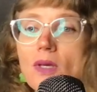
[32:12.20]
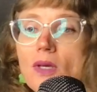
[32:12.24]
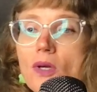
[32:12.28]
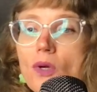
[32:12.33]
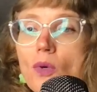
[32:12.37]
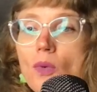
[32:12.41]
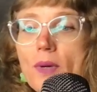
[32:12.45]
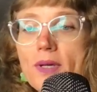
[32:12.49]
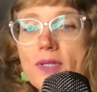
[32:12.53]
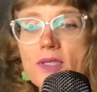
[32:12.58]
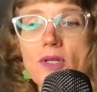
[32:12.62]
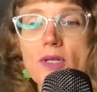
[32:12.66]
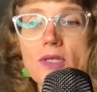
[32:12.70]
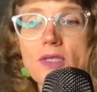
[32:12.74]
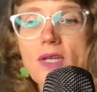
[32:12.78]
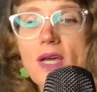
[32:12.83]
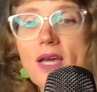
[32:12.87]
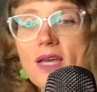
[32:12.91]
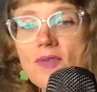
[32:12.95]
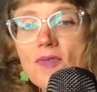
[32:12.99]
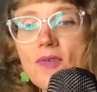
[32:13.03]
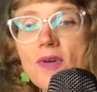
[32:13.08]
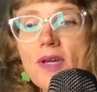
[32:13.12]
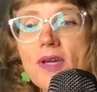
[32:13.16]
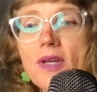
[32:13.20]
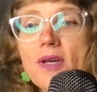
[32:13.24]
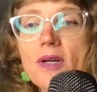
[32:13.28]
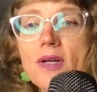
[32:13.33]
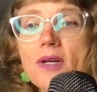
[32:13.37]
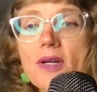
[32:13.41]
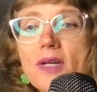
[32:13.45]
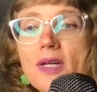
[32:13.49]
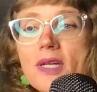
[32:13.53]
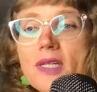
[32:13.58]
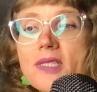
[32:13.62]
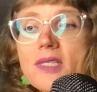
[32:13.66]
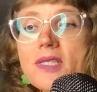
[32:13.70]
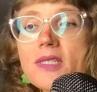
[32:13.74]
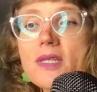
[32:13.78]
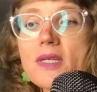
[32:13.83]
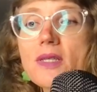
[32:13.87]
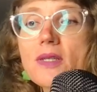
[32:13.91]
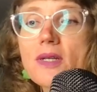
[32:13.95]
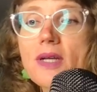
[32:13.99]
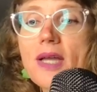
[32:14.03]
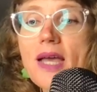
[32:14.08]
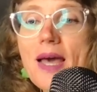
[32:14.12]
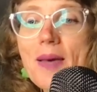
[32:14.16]
Quasar TIE Fighter, it's
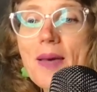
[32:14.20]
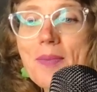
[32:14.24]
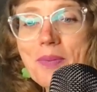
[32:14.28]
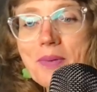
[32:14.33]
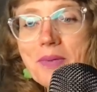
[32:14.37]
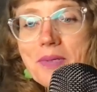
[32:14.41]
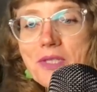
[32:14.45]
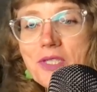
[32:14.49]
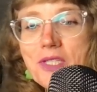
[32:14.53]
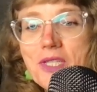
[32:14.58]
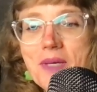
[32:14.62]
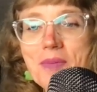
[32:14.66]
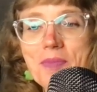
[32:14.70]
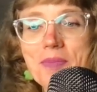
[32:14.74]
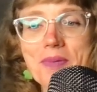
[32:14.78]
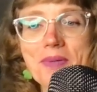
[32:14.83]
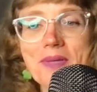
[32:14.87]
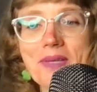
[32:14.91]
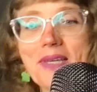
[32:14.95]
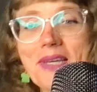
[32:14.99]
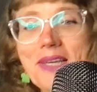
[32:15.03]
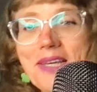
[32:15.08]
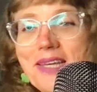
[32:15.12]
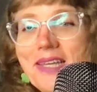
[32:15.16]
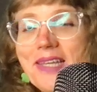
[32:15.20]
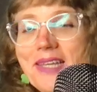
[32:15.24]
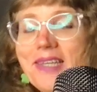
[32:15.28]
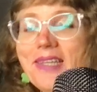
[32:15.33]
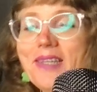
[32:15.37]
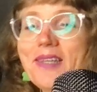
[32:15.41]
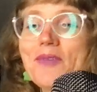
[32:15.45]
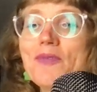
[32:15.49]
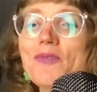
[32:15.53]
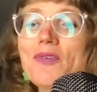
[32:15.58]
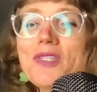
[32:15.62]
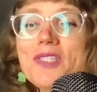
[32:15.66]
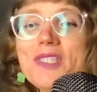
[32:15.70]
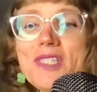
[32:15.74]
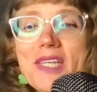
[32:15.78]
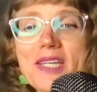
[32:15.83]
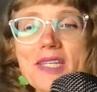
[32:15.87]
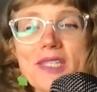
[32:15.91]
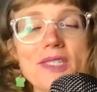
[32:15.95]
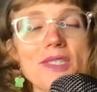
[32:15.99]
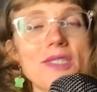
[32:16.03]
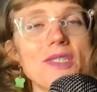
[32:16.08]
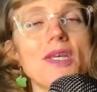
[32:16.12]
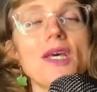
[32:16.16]
another capital ship for
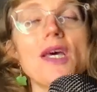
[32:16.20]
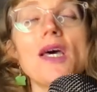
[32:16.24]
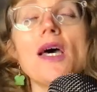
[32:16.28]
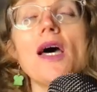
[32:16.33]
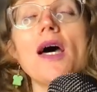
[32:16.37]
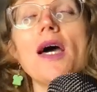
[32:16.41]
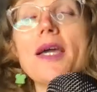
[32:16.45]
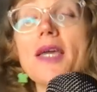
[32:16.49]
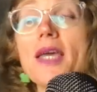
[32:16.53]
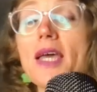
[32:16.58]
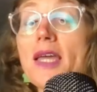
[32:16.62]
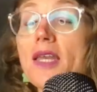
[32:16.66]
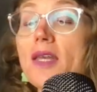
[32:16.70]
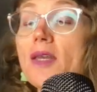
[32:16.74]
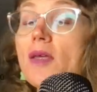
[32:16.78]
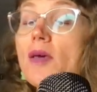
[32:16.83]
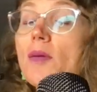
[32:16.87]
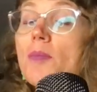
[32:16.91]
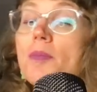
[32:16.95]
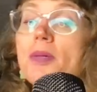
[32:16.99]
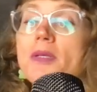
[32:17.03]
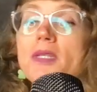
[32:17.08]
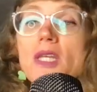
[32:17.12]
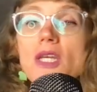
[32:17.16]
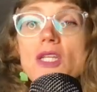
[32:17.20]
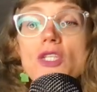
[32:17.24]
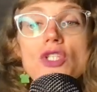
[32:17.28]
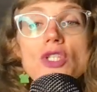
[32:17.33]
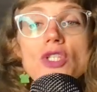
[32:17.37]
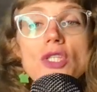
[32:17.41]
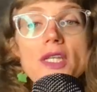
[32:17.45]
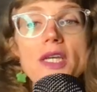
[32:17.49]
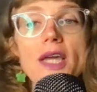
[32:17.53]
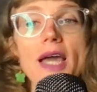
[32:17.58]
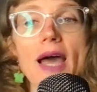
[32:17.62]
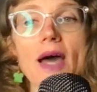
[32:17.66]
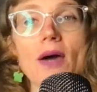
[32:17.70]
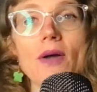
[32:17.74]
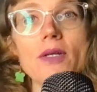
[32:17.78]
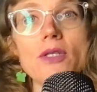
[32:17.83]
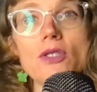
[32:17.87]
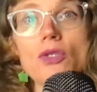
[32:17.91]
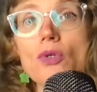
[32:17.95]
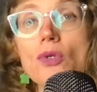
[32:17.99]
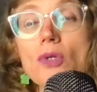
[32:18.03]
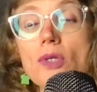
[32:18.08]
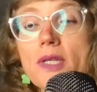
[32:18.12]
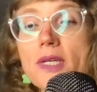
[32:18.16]
6. Again, potentially out
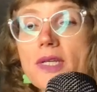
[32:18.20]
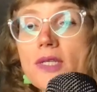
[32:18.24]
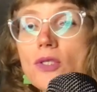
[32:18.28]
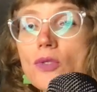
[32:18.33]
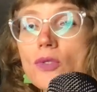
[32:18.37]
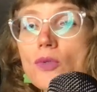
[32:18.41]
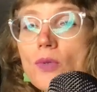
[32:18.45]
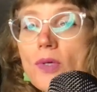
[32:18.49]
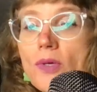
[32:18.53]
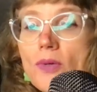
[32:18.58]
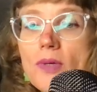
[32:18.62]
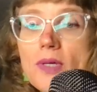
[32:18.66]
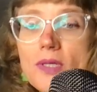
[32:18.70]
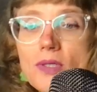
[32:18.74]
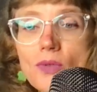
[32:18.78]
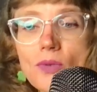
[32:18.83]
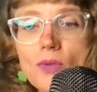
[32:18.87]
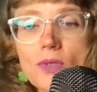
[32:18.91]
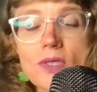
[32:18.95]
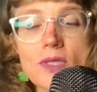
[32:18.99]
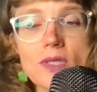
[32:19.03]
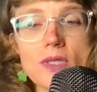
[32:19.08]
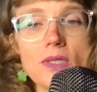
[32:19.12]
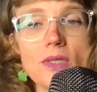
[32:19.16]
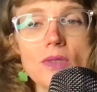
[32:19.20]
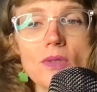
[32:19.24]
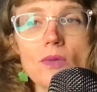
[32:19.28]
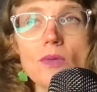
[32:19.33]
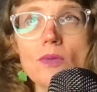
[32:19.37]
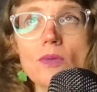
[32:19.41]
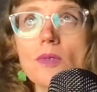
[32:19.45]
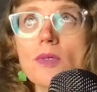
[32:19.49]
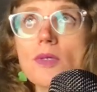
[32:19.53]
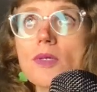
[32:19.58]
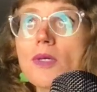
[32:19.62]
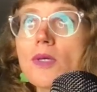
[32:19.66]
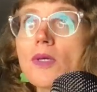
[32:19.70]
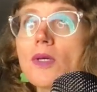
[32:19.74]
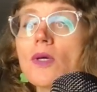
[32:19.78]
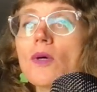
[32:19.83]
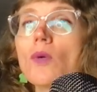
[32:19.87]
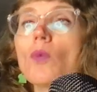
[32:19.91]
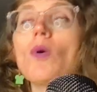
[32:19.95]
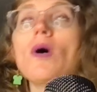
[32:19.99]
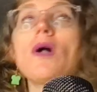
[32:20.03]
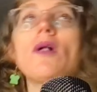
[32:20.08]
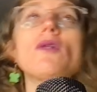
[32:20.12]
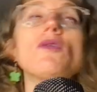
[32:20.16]
as early as 3 resources.
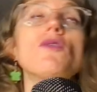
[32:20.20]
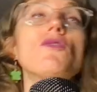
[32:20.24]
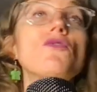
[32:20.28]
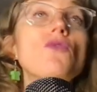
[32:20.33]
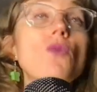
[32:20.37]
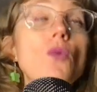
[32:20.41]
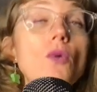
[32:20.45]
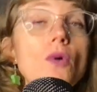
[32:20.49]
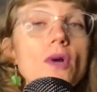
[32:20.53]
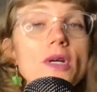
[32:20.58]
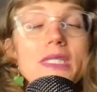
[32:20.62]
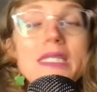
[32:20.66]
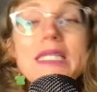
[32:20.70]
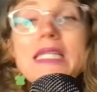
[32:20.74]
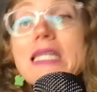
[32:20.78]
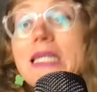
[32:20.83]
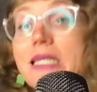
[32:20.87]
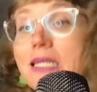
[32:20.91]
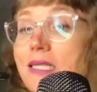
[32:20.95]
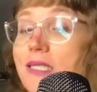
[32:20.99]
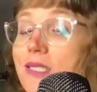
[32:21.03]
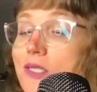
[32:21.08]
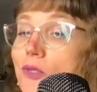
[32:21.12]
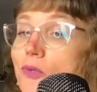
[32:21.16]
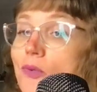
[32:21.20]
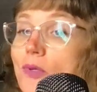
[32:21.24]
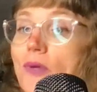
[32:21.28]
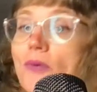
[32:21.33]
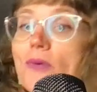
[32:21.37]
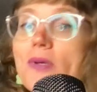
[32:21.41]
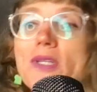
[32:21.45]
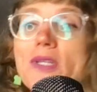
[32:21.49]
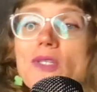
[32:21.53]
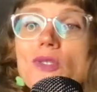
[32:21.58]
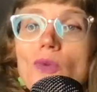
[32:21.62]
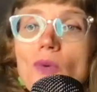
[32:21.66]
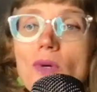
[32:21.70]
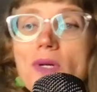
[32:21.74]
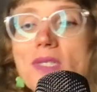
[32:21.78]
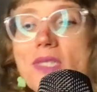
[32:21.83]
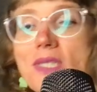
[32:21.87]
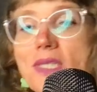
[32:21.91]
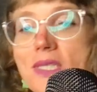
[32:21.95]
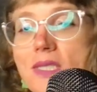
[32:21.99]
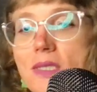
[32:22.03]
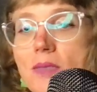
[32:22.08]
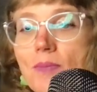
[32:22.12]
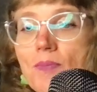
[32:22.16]
Well, 4 as little as 3
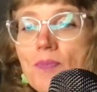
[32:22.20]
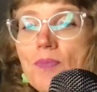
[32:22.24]
resources.